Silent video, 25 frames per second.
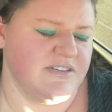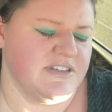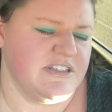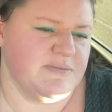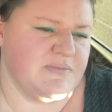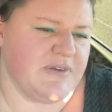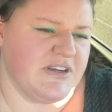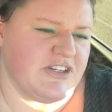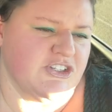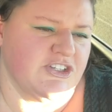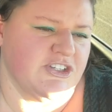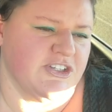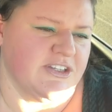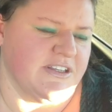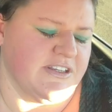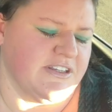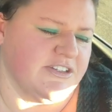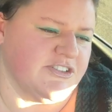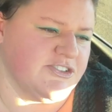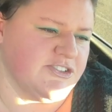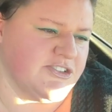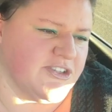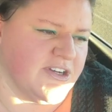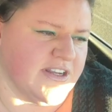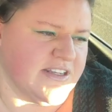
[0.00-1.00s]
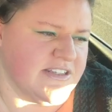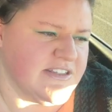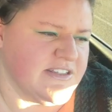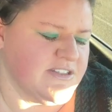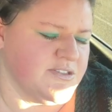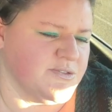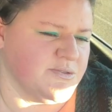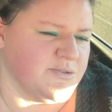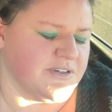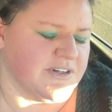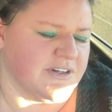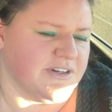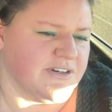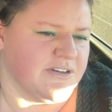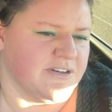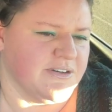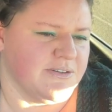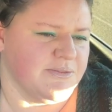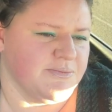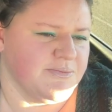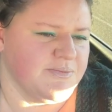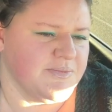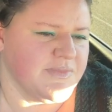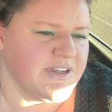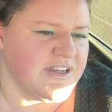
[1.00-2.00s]
special interests or
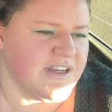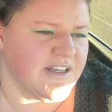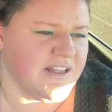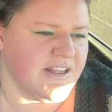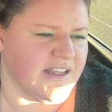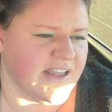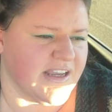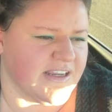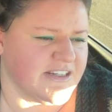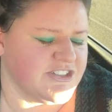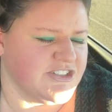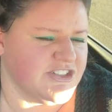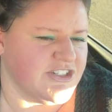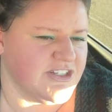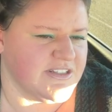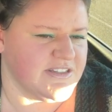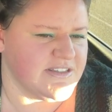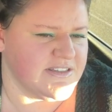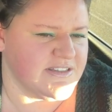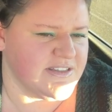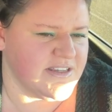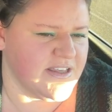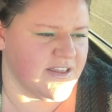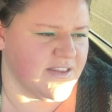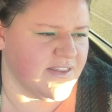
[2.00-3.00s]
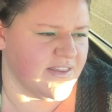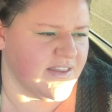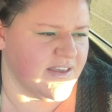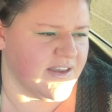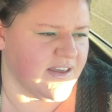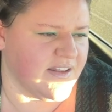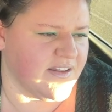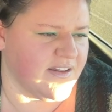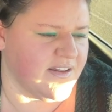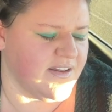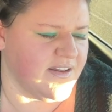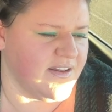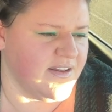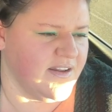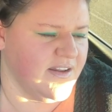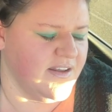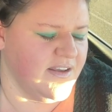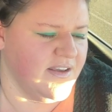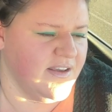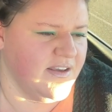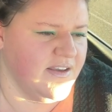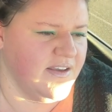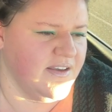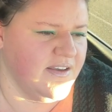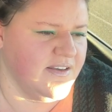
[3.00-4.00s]
collections, and then
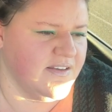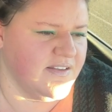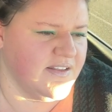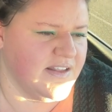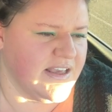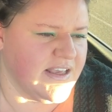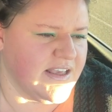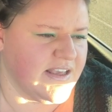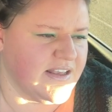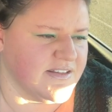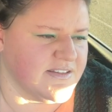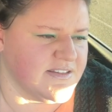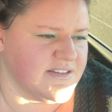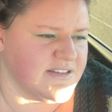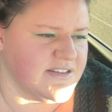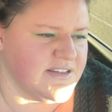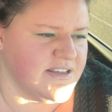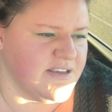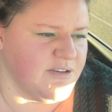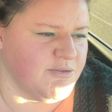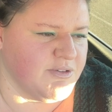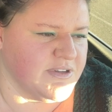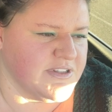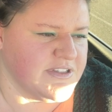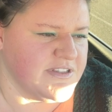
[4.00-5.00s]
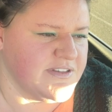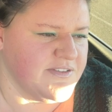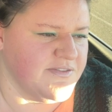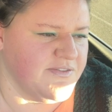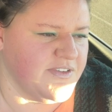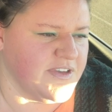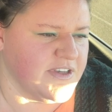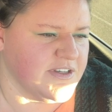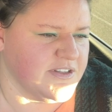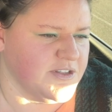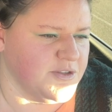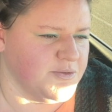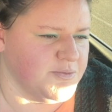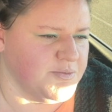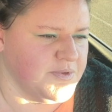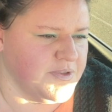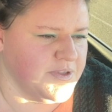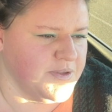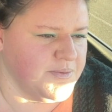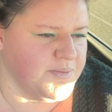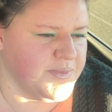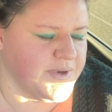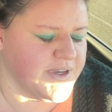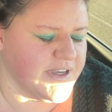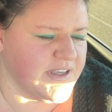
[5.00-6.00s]
they can see what's
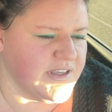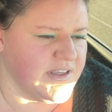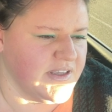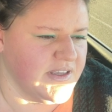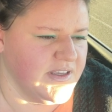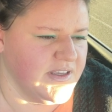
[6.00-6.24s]
available. But